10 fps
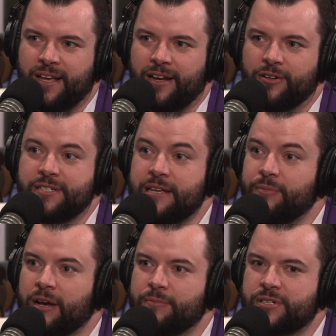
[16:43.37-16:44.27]
And our
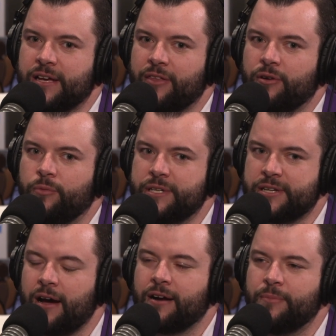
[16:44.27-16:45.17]
team comes together and we
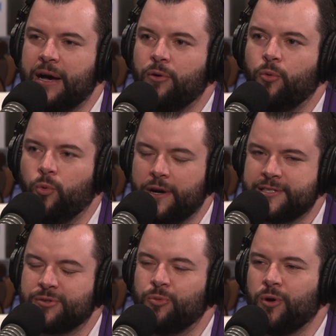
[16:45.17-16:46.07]
talk about
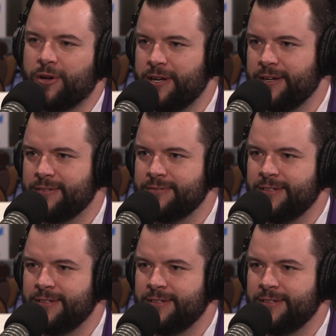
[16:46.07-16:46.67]
what's working.